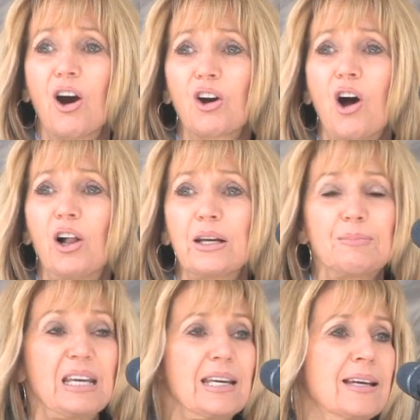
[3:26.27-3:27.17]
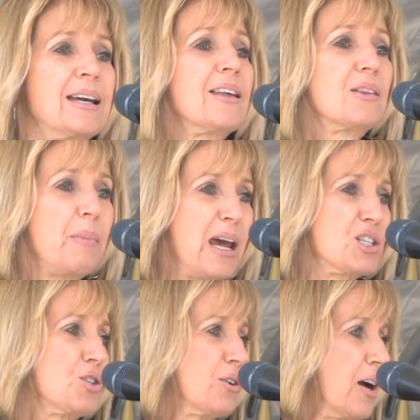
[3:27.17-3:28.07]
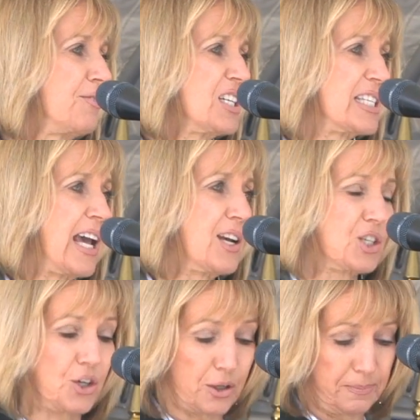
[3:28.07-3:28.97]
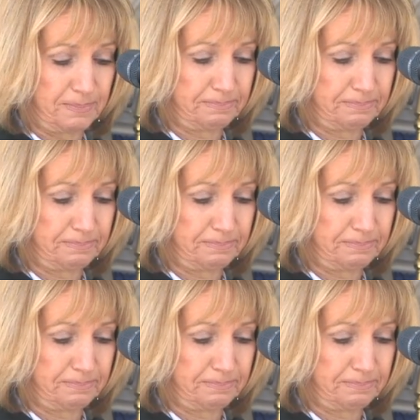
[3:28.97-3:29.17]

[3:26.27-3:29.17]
are calling me the master of disaster.